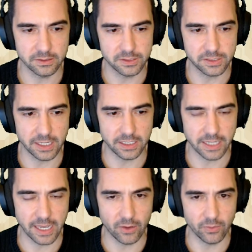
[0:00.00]
Stay
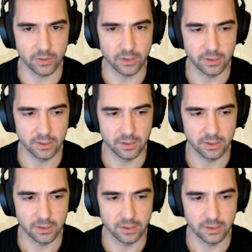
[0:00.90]
down.
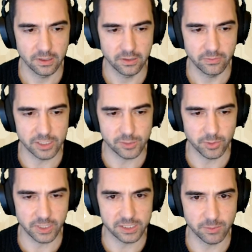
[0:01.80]
Vesper,
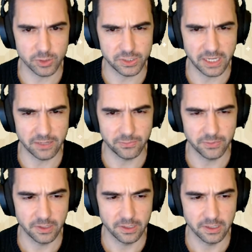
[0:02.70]
get somewhere safe.
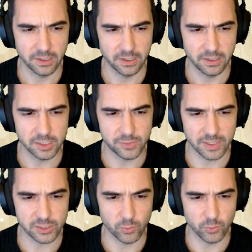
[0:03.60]
This
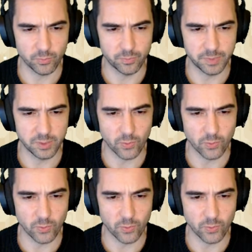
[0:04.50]
vessel would be